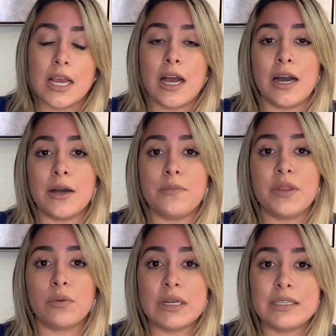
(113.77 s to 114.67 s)

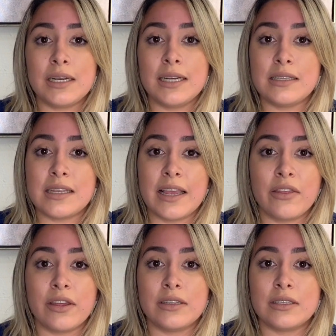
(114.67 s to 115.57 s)
The reason I say
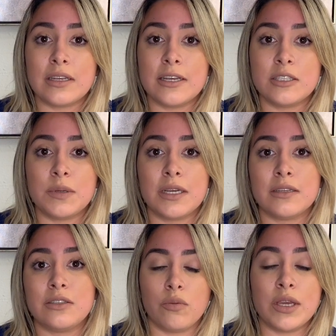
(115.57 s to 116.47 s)
this is
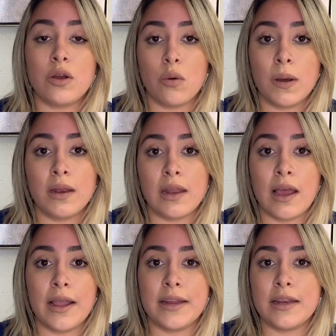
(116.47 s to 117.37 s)
because we go
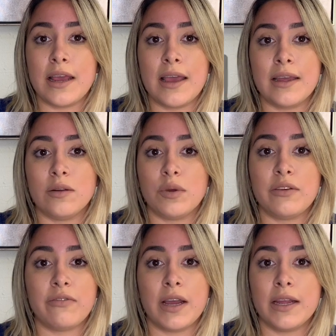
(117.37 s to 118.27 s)
online and we
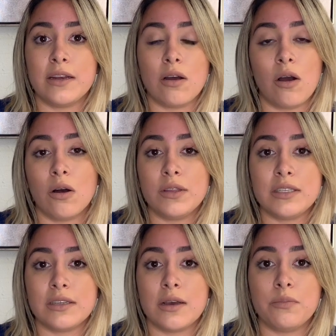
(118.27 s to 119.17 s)
find all
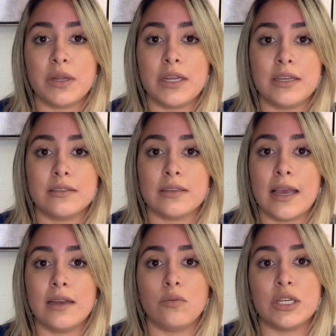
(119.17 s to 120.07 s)
these companies
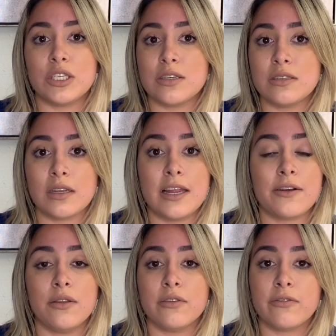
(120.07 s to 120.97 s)
and we just
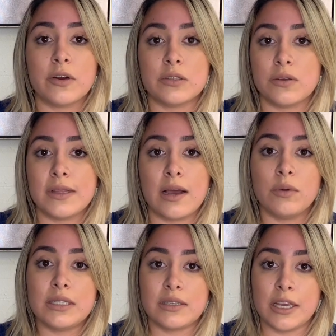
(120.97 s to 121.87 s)
click on the first one that
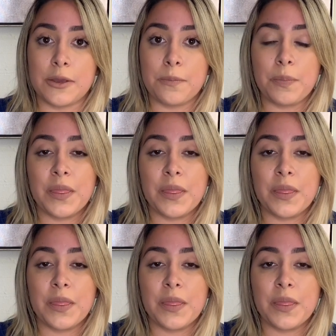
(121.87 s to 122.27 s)
we see.